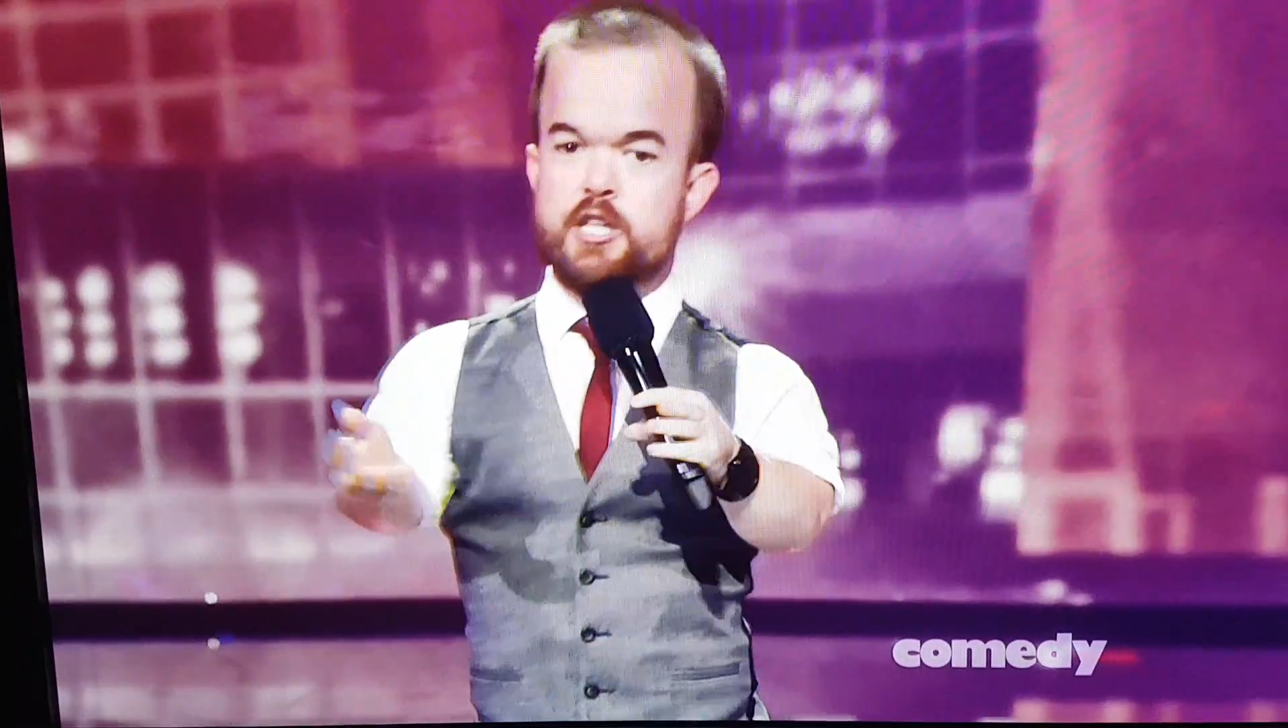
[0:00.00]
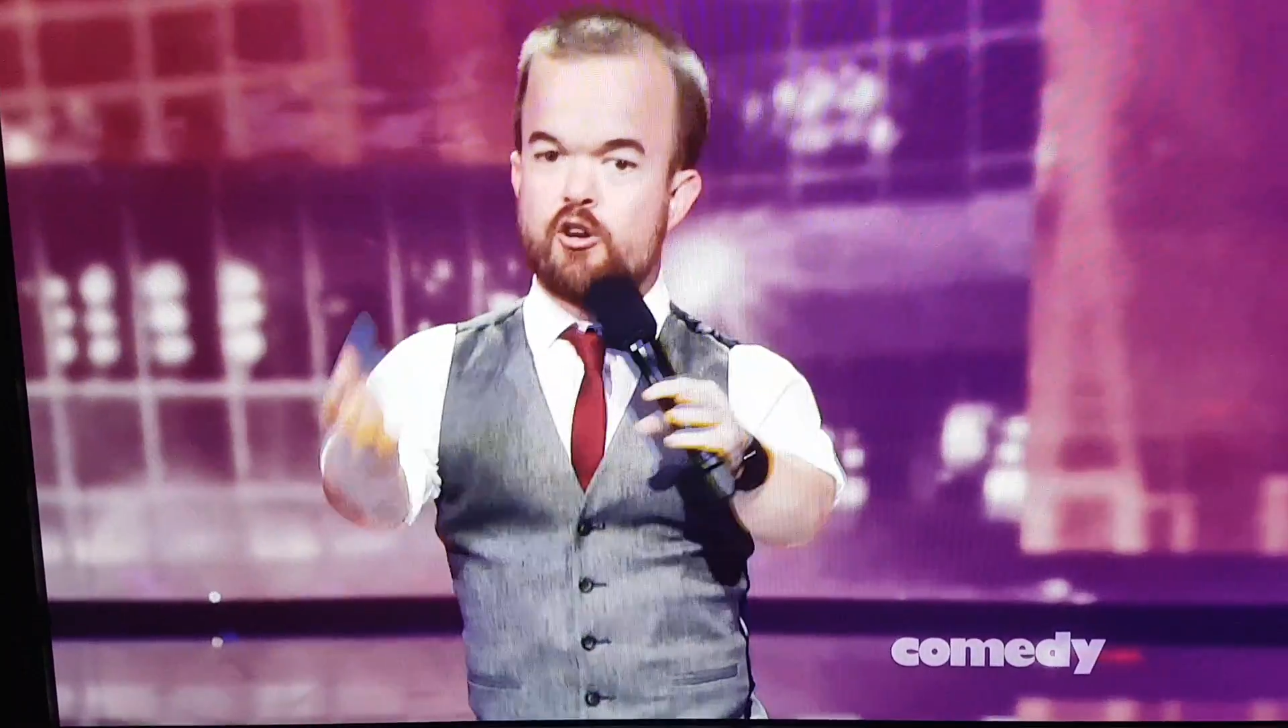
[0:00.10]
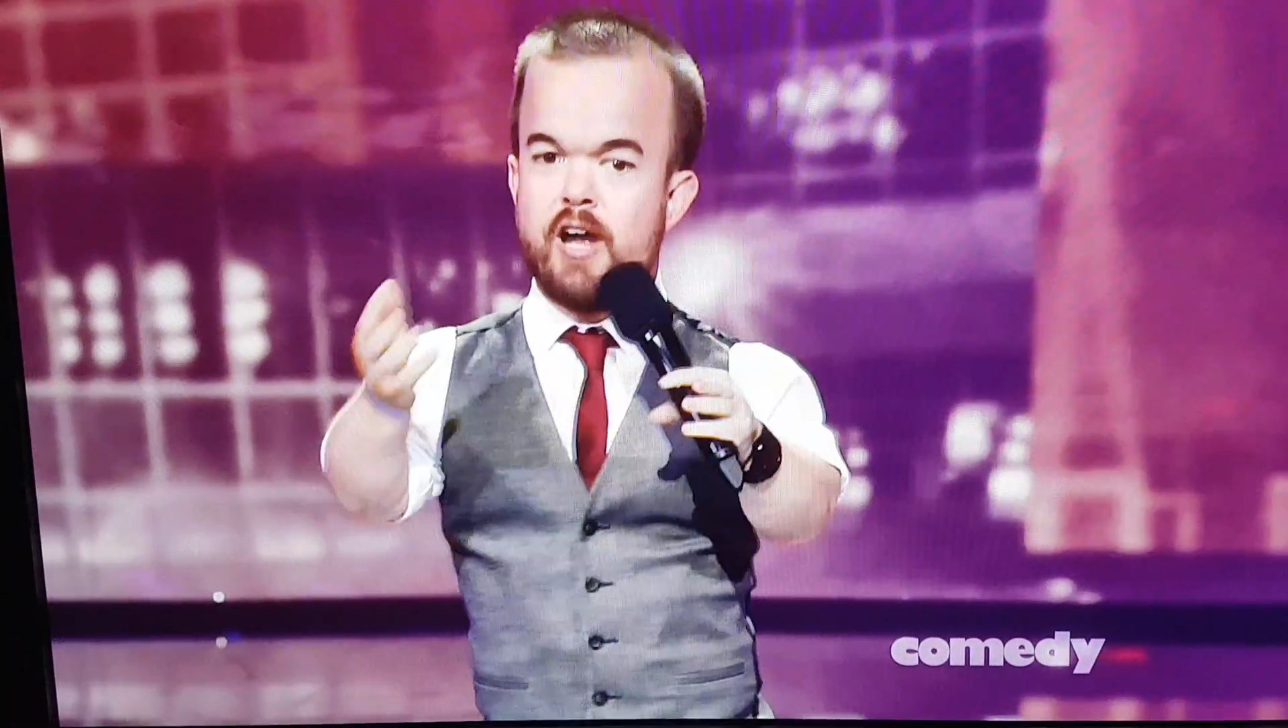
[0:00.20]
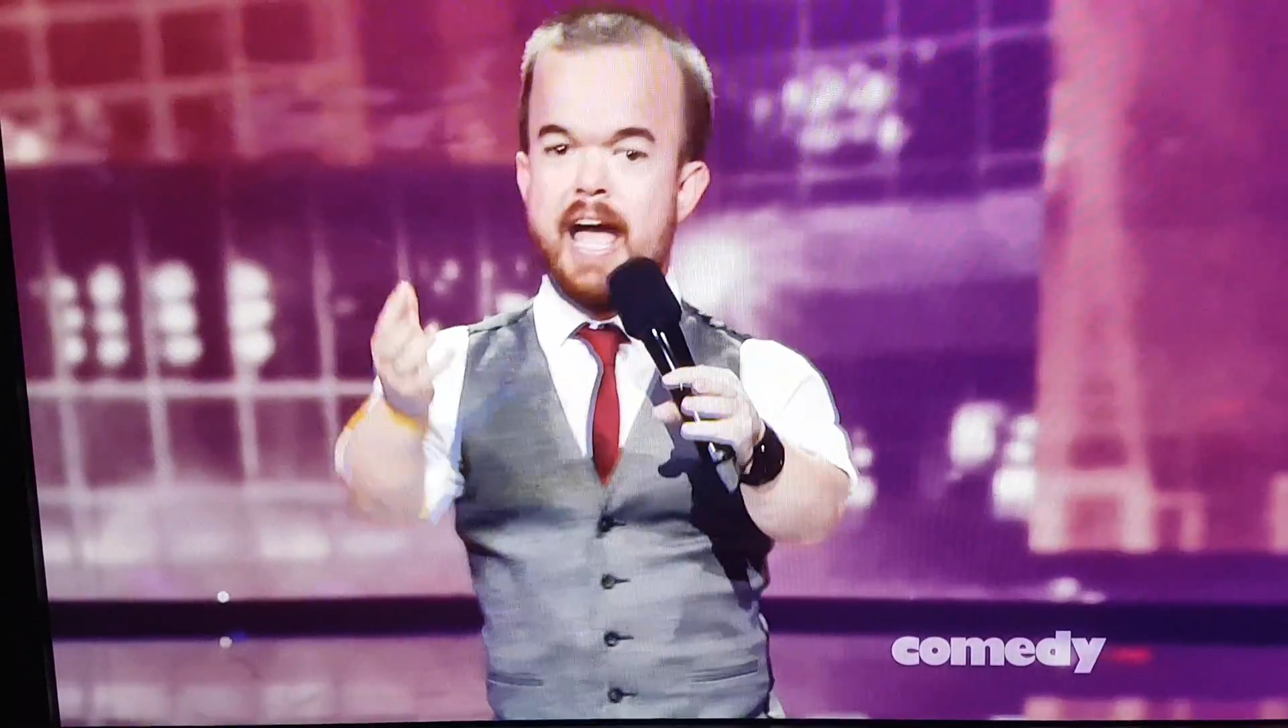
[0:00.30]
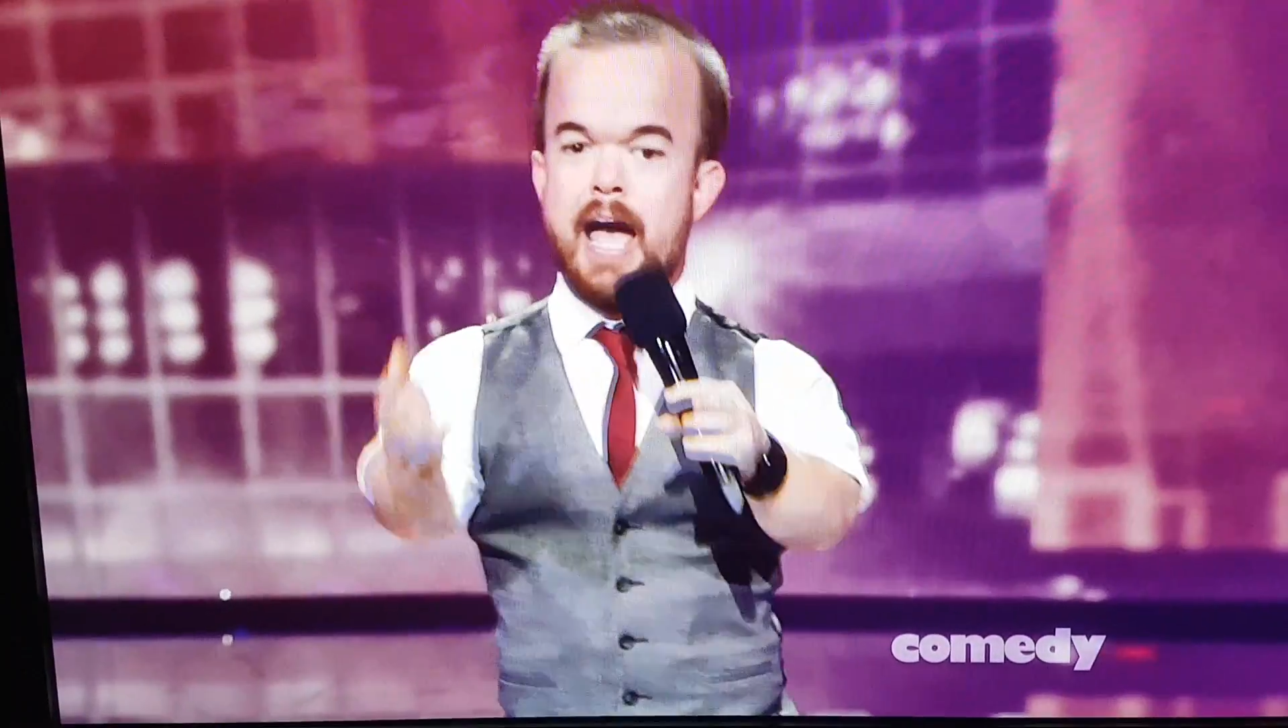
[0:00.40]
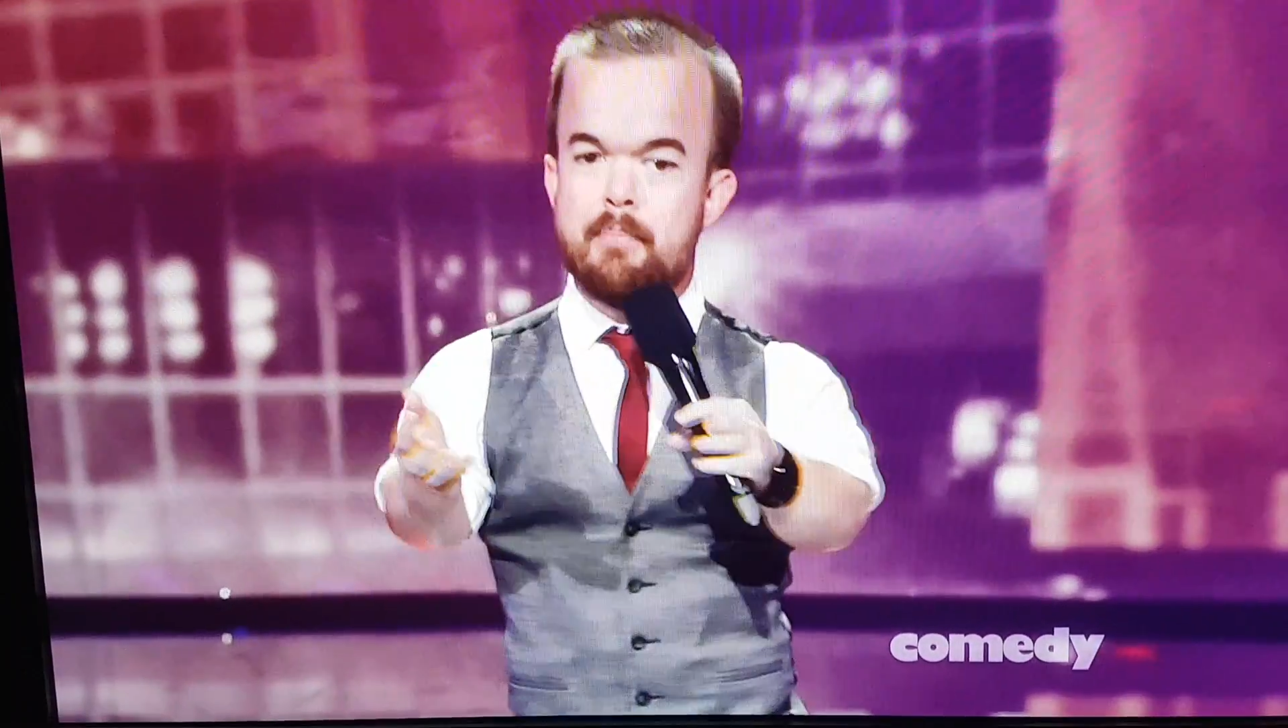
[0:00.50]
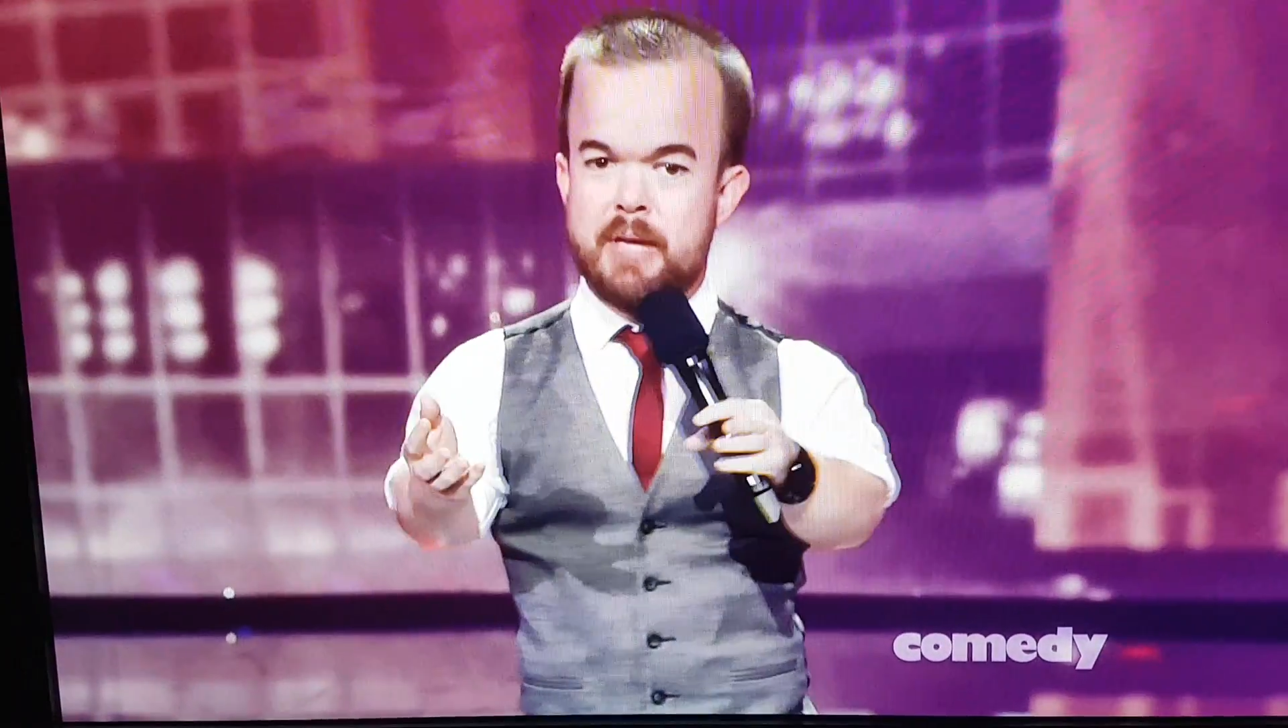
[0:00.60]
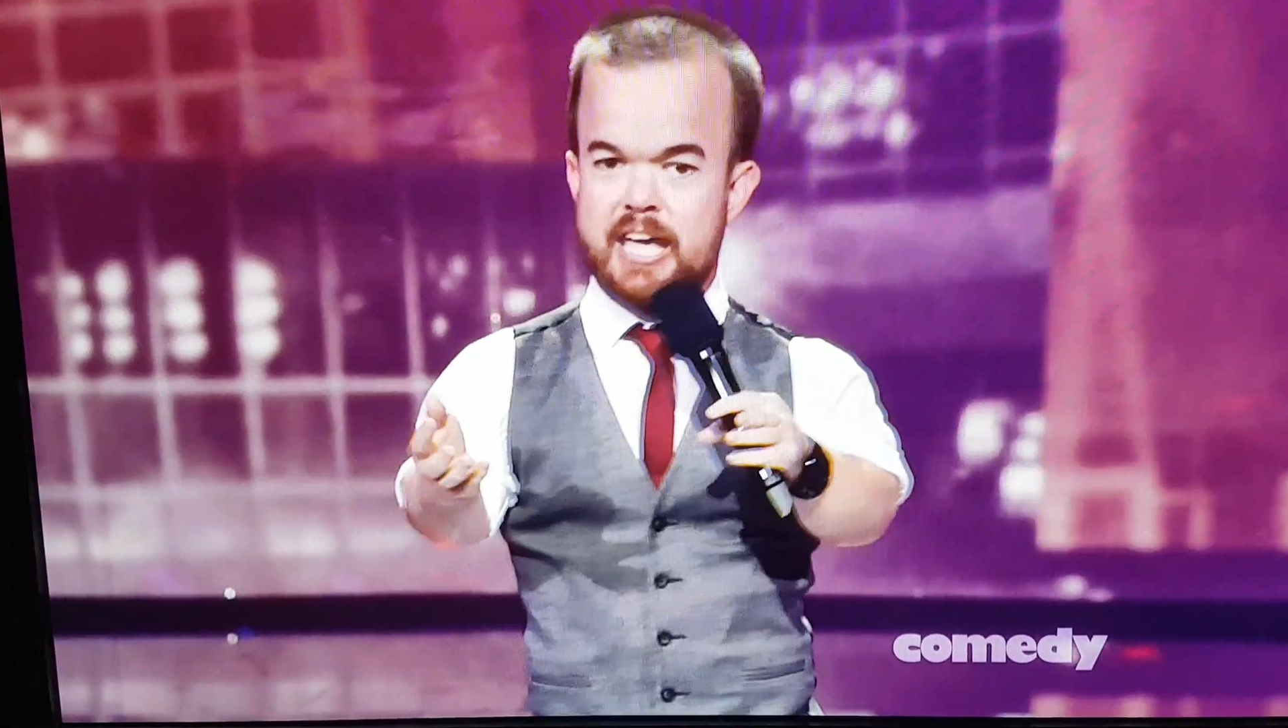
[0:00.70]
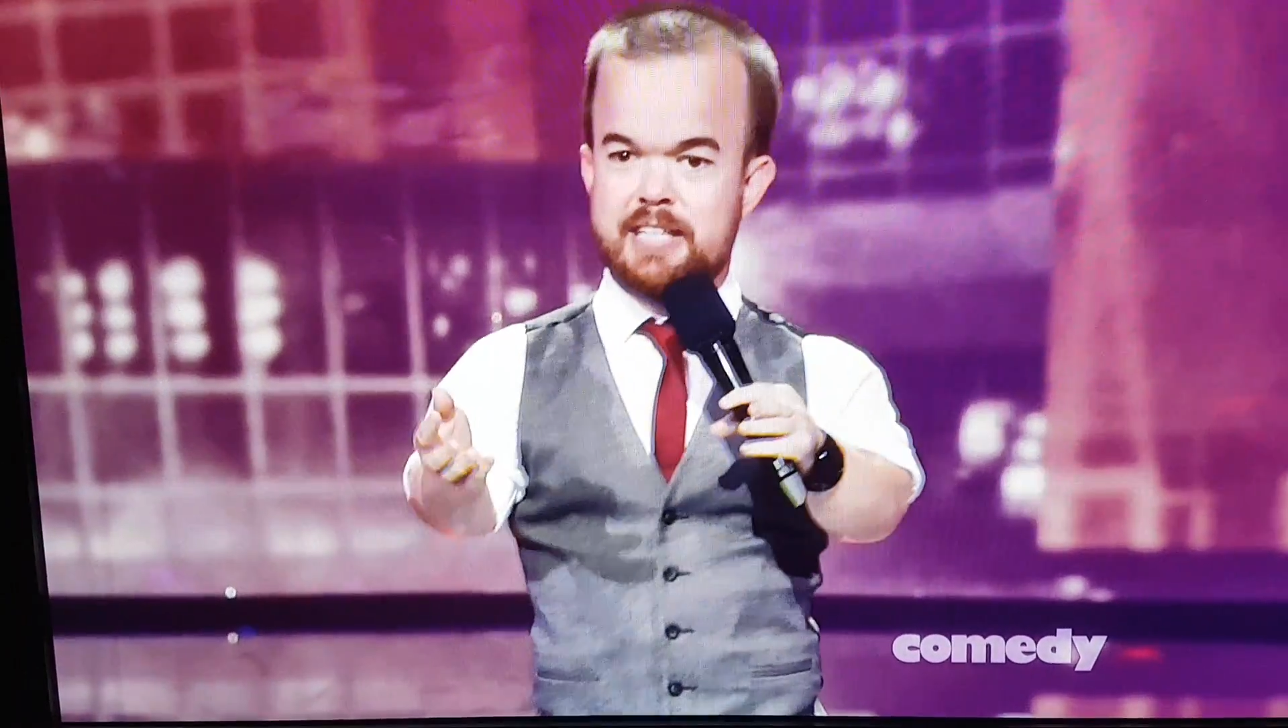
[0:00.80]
and you're happy.